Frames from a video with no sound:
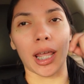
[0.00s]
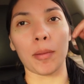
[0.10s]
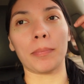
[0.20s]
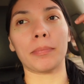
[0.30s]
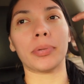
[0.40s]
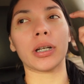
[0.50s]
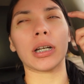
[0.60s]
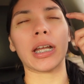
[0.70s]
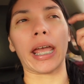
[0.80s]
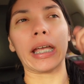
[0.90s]
They put
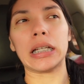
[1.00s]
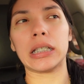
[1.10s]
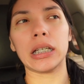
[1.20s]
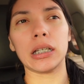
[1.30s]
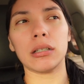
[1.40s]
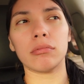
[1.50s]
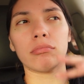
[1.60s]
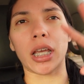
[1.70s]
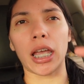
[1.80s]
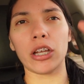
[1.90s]
on an 18
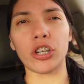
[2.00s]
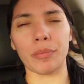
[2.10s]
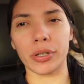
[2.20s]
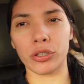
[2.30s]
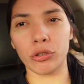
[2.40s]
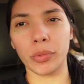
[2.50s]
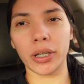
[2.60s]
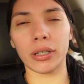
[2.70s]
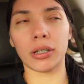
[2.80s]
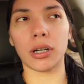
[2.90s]
gauge, I'm
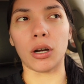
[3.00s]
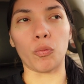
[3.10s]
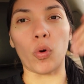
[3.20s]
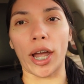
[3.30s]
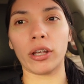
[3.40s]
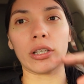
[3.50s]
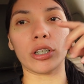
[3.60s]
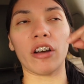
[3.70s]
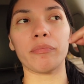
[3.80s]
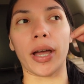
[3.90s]
assuming, wire. They
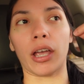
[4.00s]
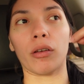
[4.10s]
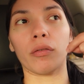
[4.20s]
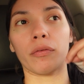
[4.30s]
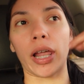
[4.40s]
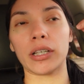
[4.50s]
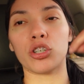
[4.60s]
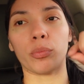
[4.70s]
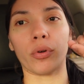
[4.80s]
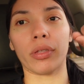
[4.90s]
took off my
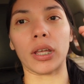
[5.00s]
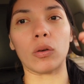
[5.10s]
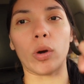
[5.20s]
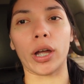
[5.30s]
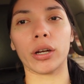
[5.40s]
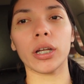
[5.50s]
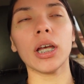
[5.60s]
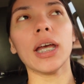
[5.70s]
flexible thin wire.